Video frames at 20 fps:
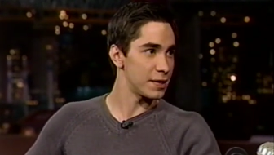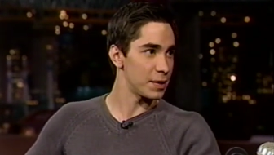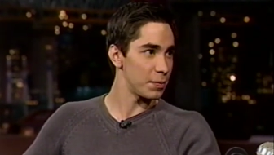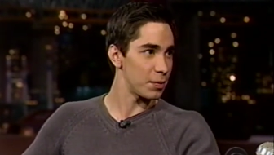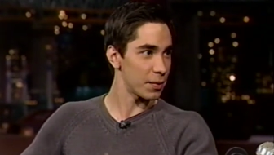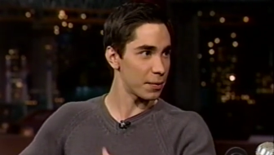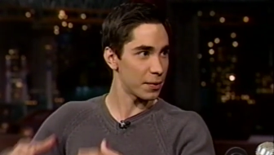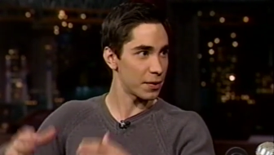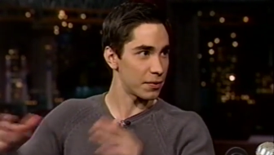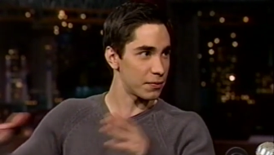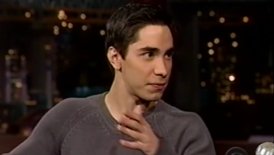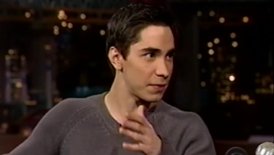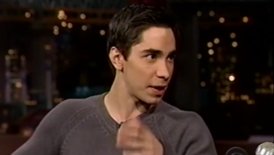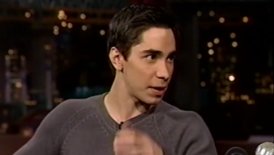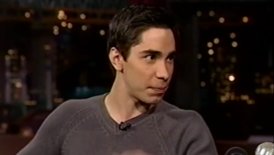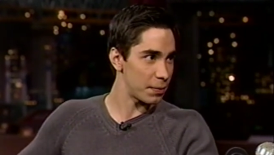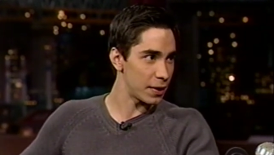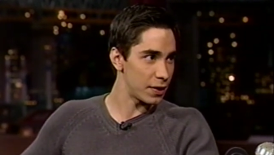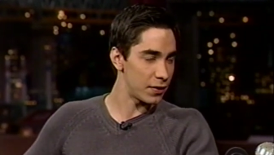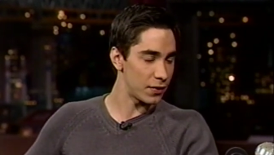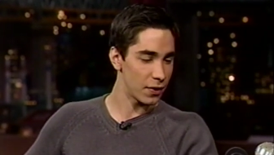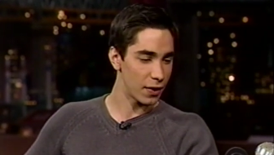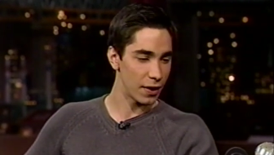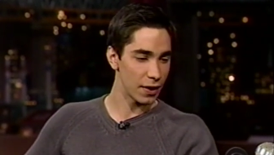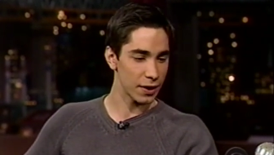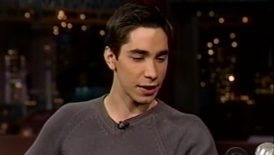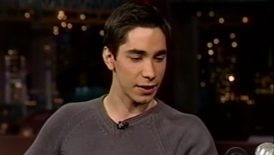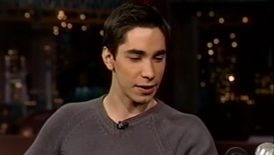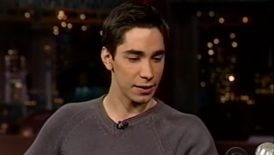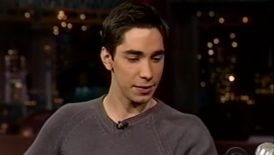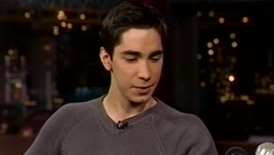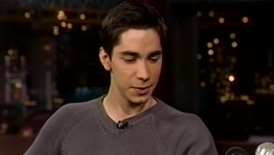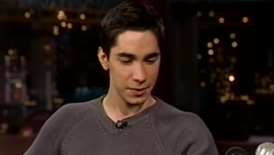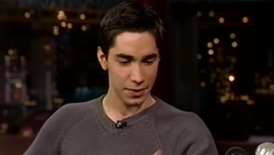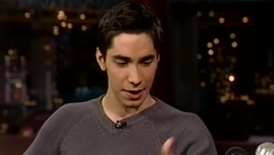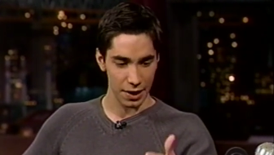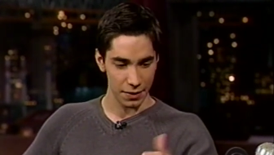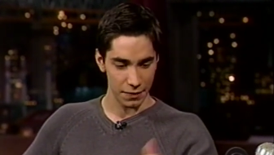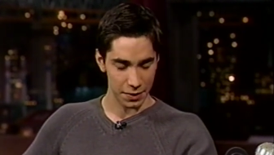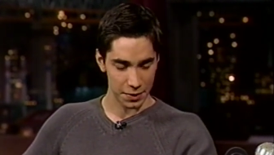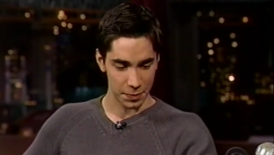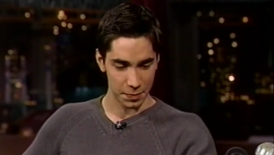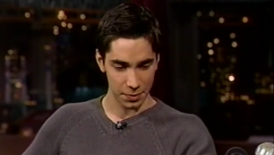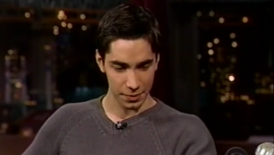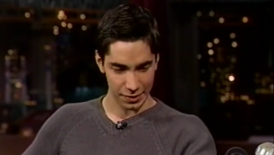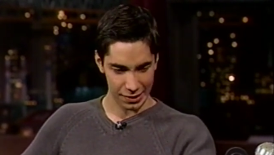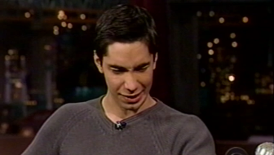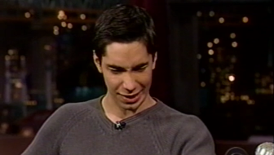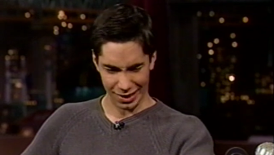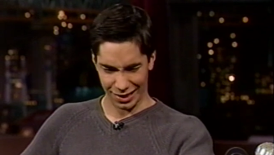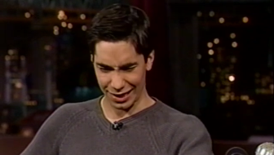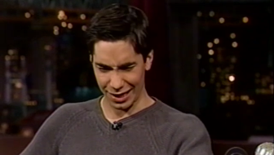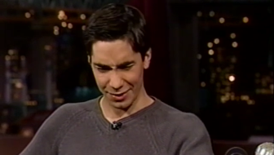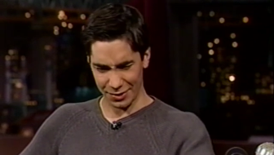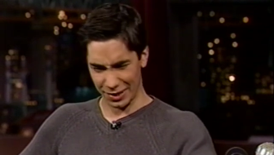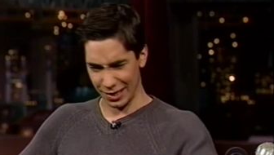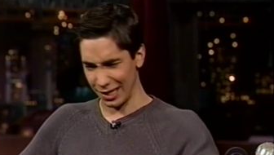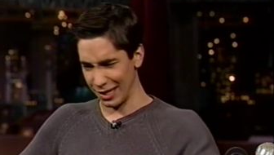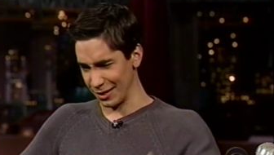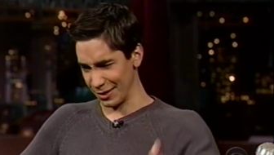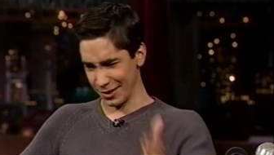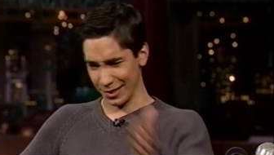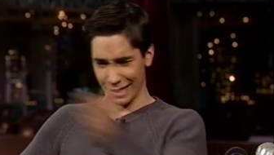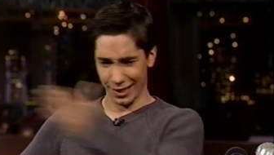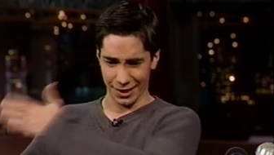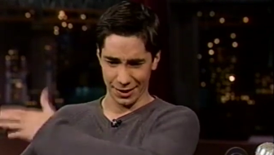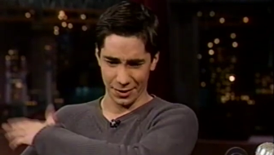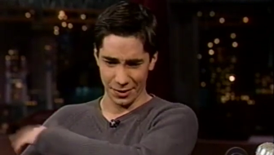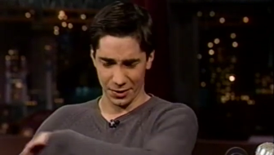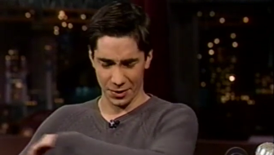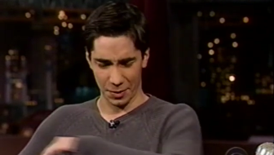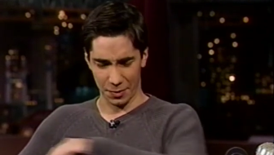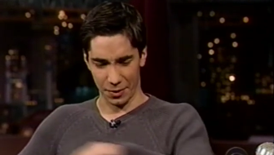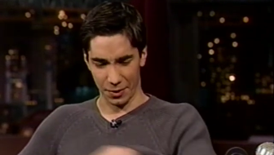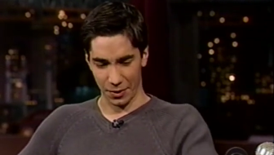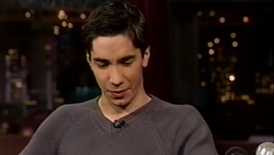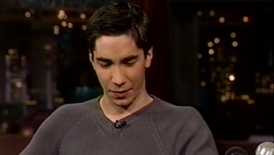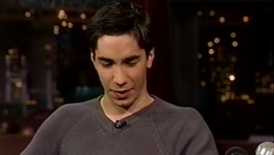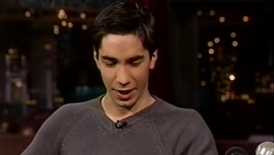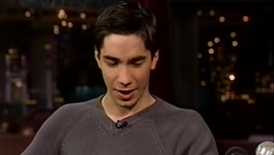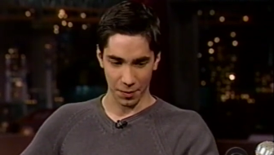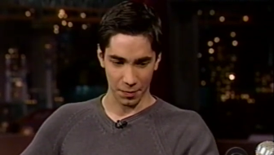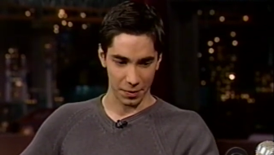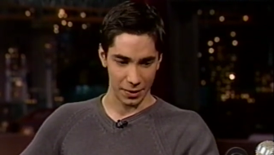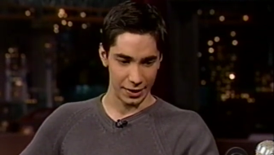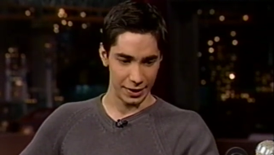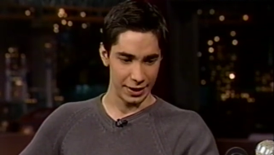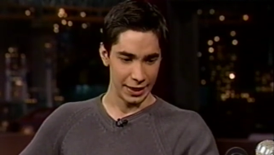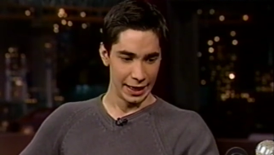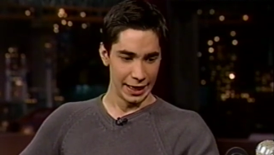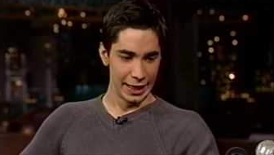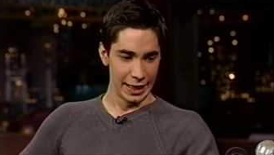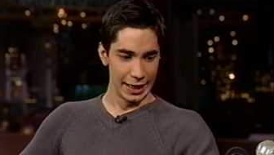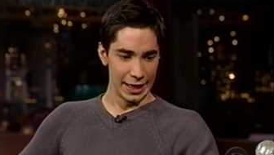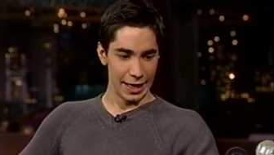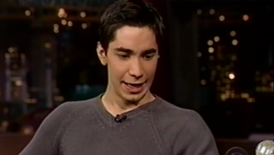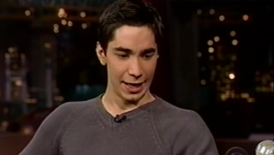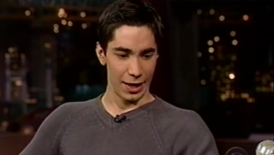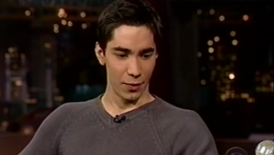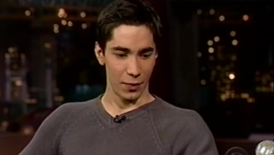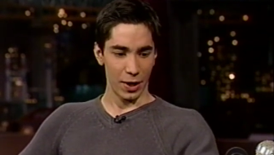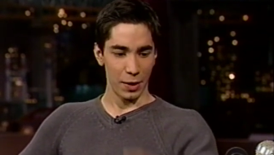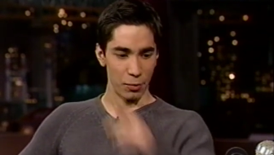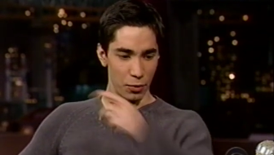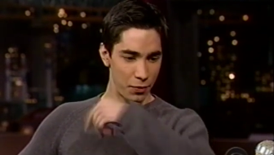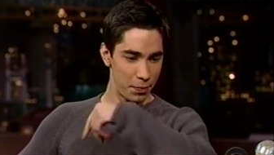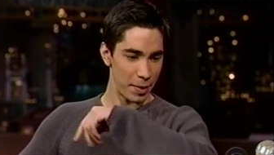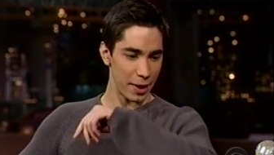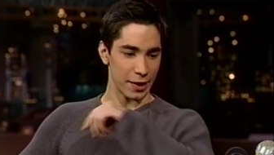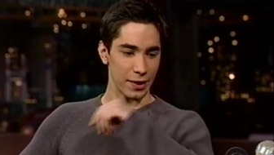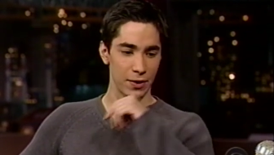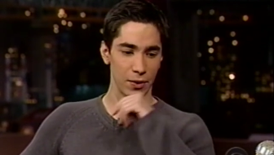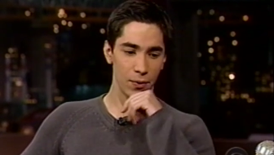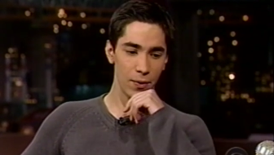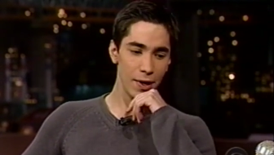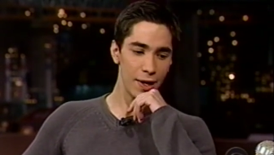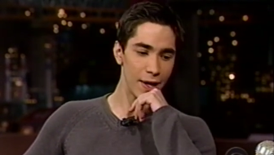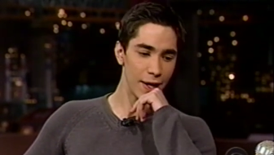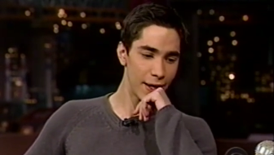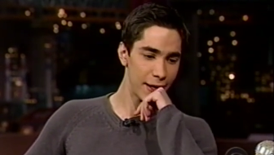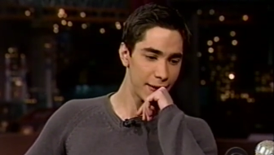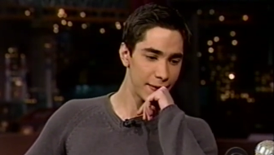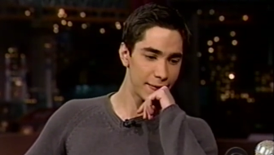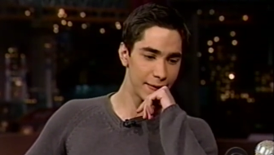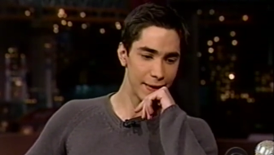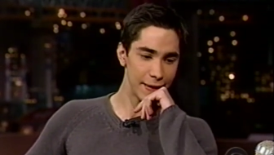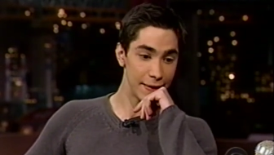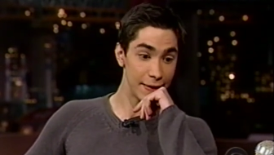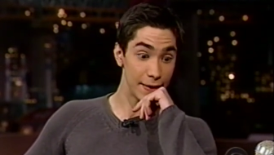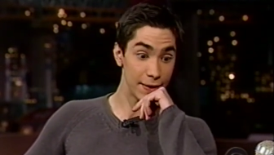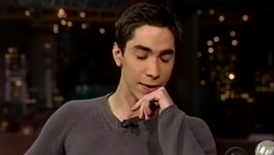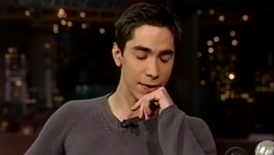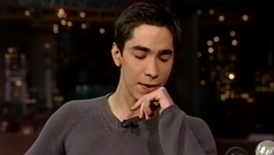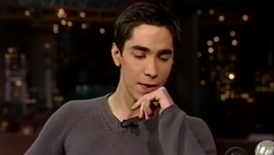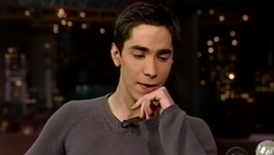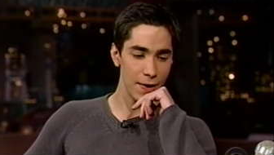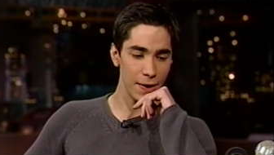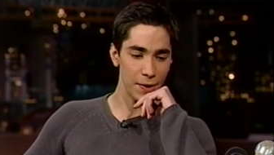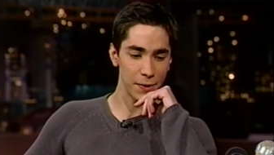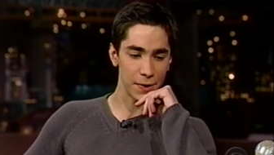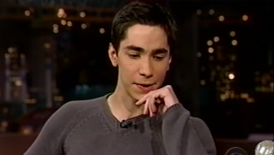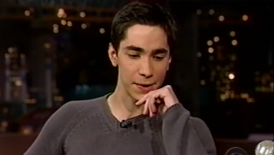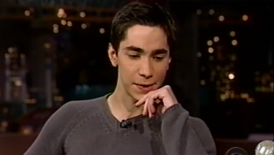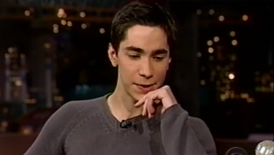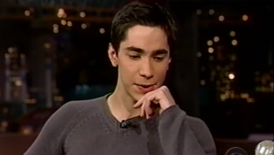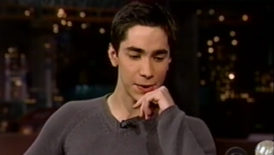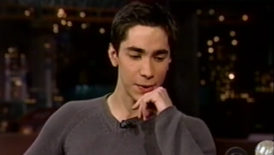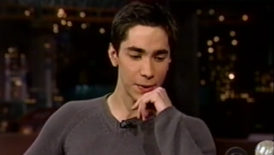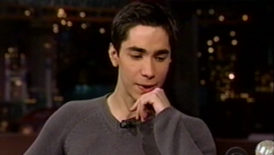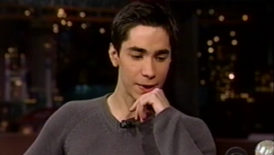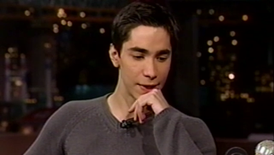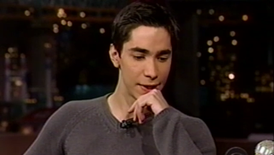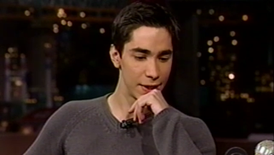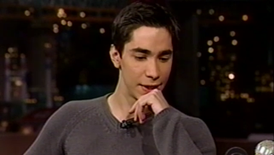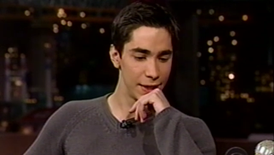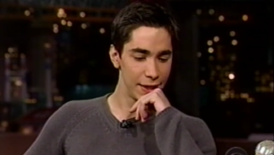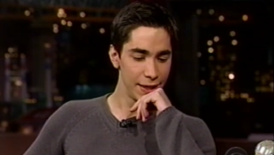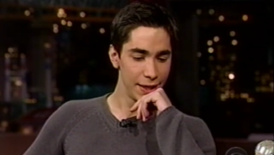They put them on the flatbed truck. Oh yeah. And it's kind of expensive. It was like a thousand dollars to get it shipped all the way out. But uh, when I moved back to do it, I had to, I needed a car out here. So uh,